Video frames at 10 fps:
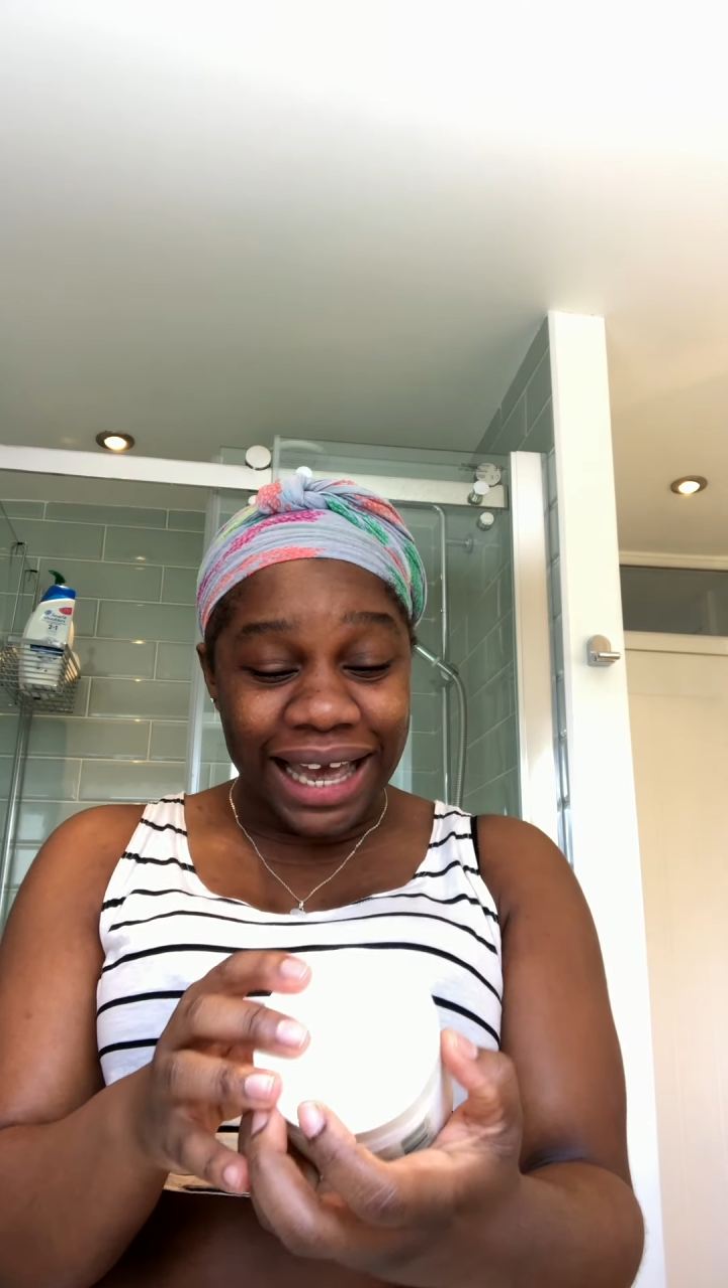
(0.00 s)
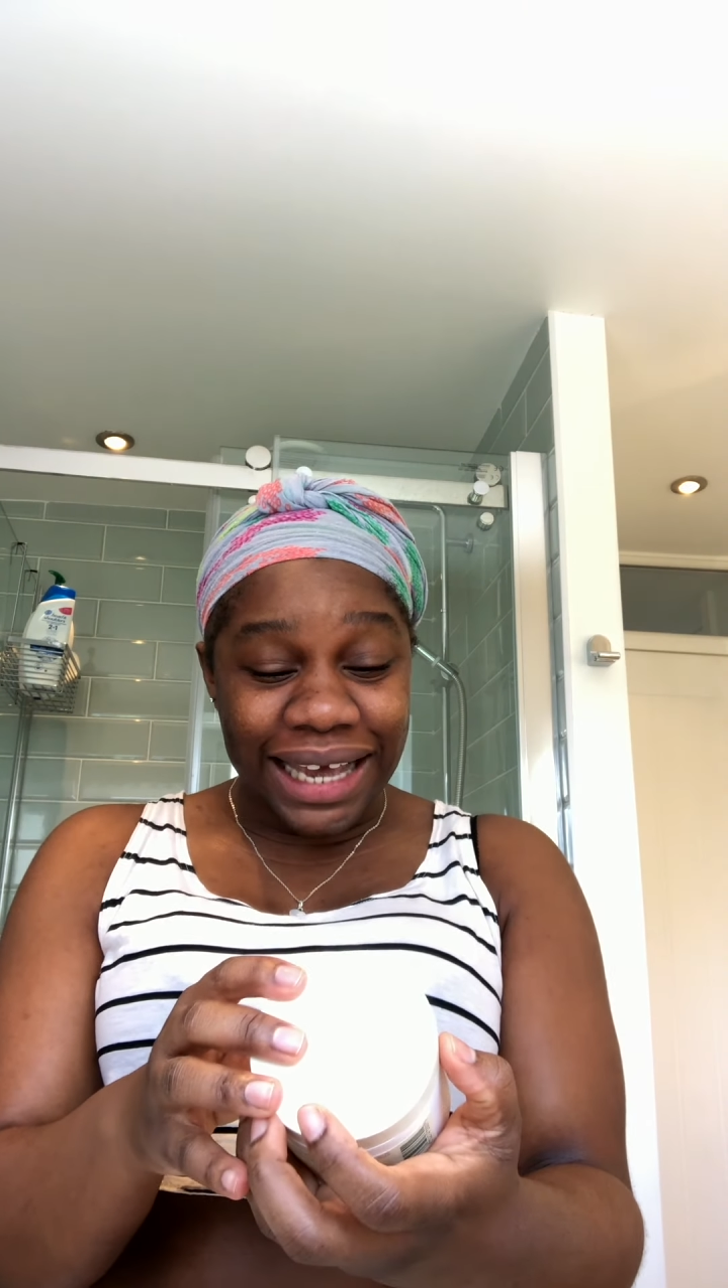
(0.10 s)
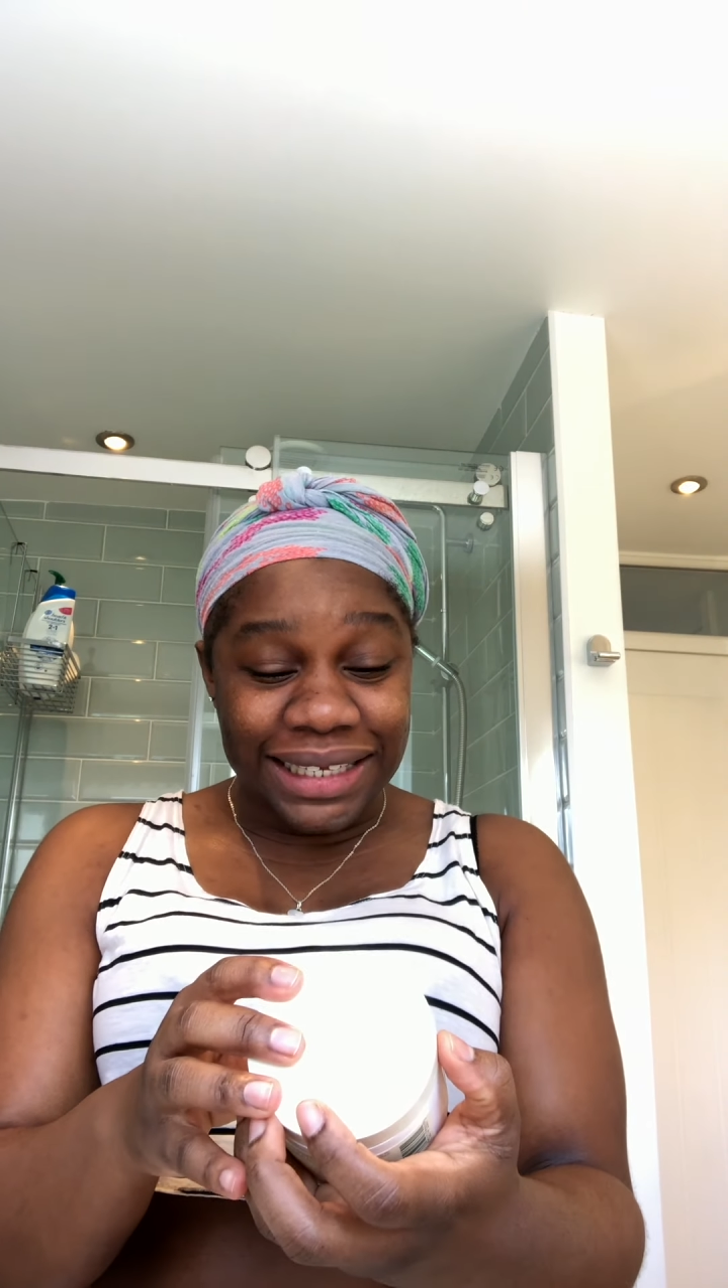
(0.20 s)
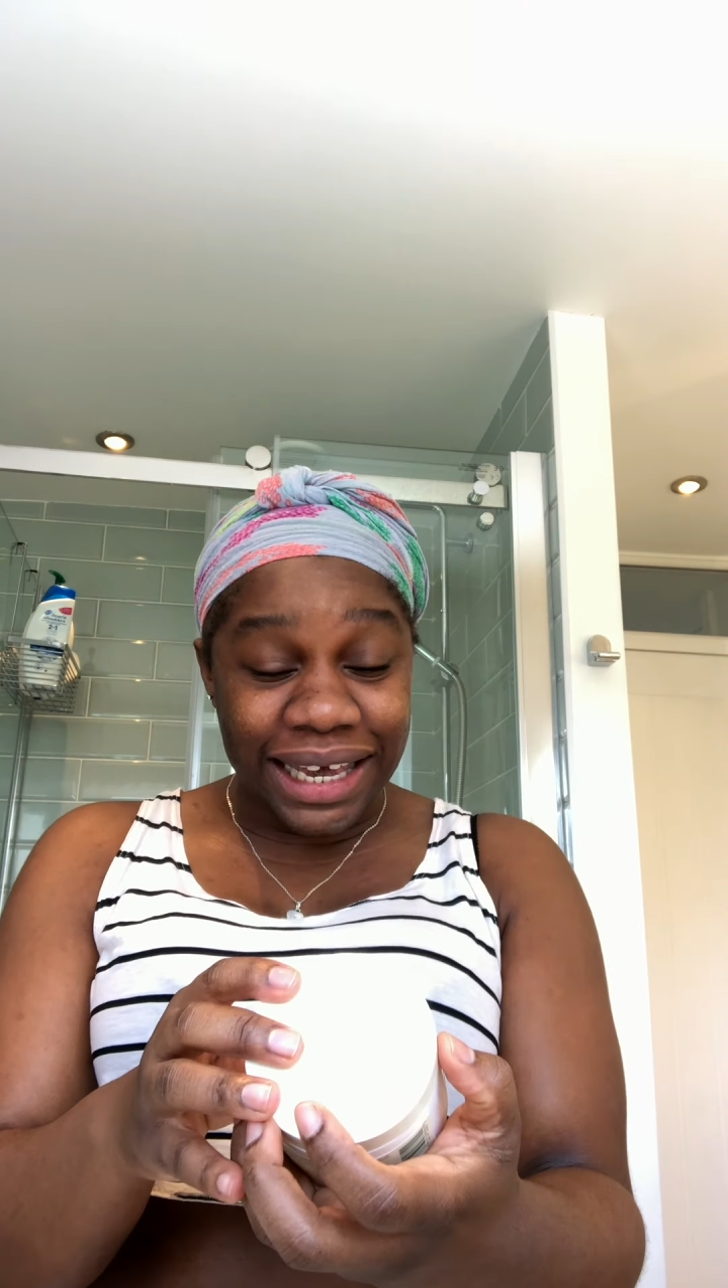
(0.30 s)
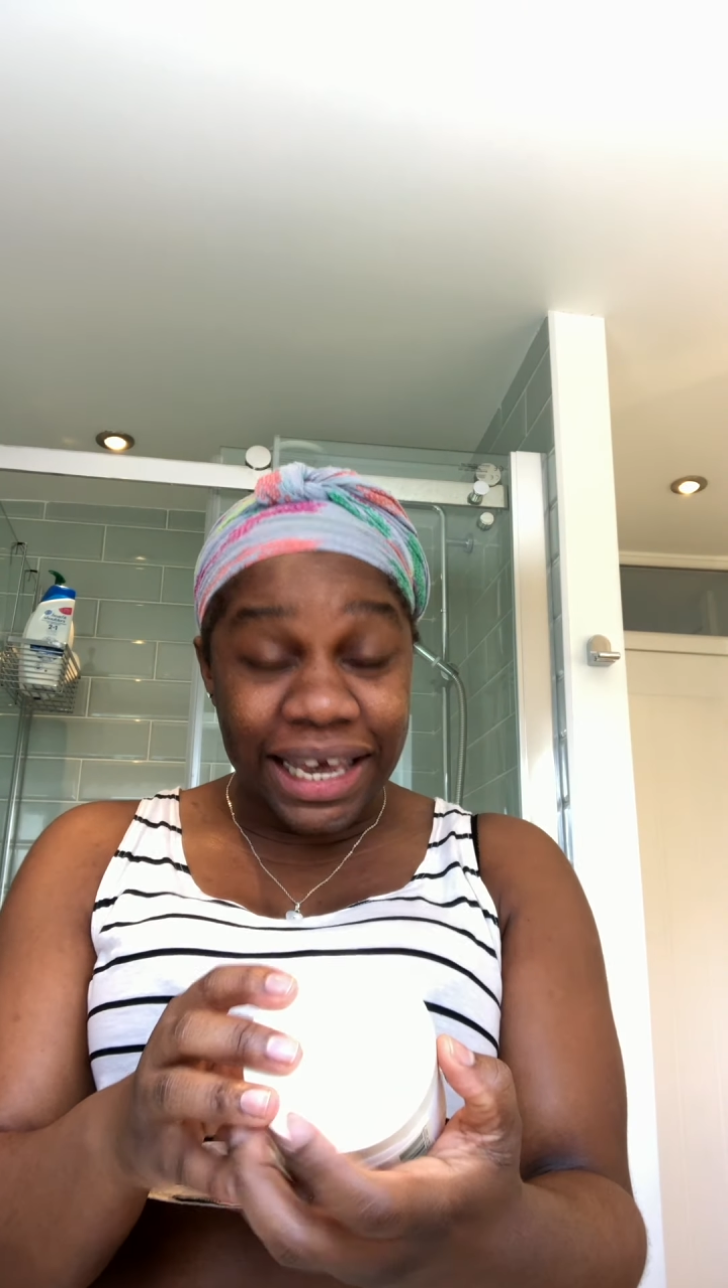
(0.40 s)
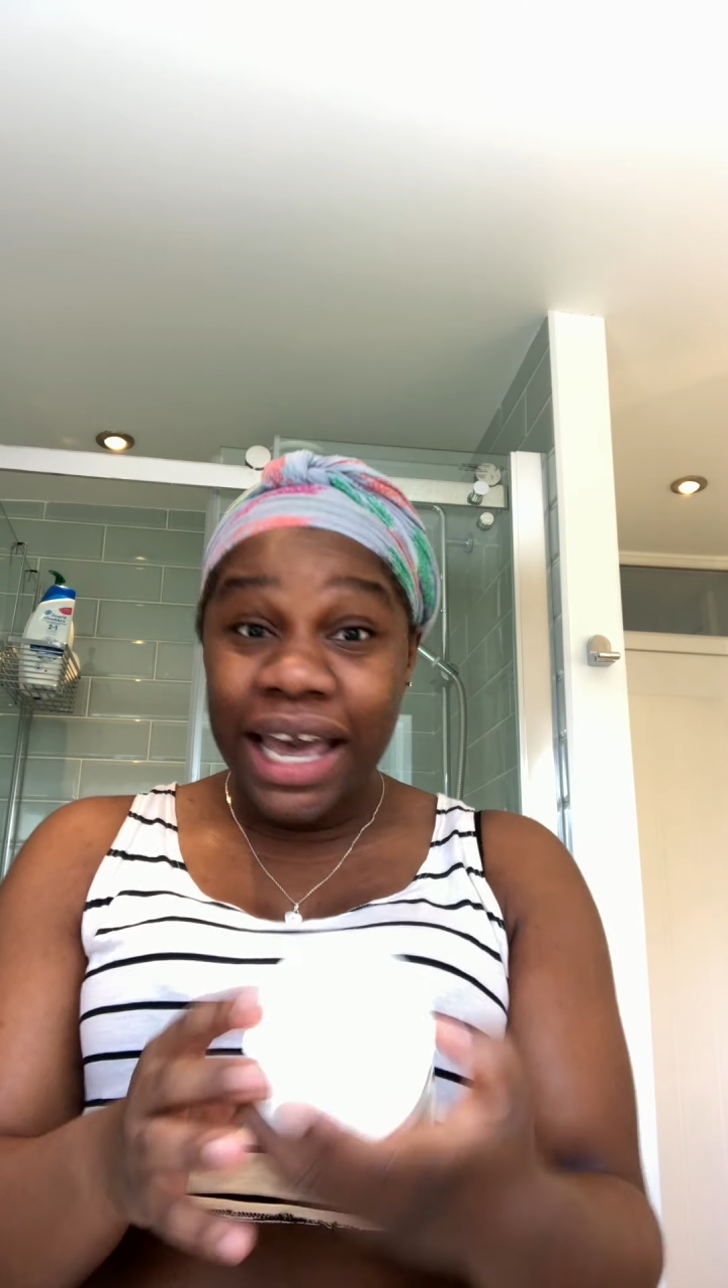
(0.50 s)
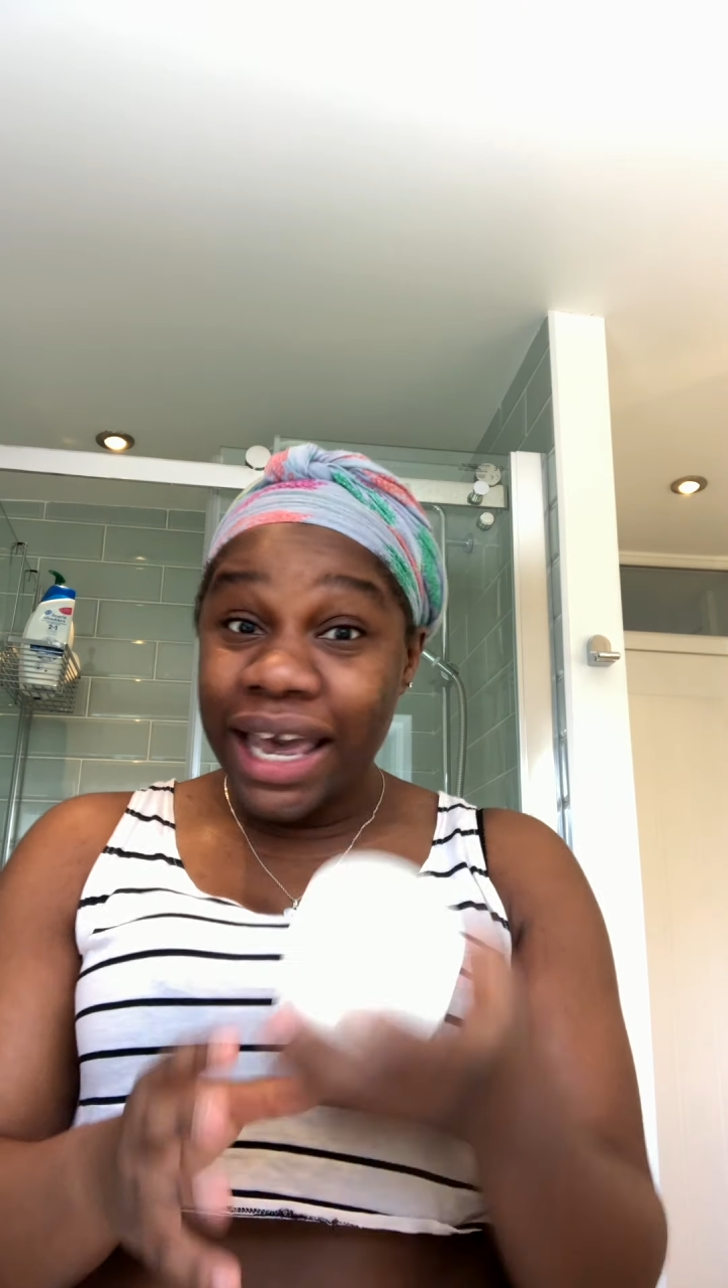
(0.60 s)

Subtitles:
lady.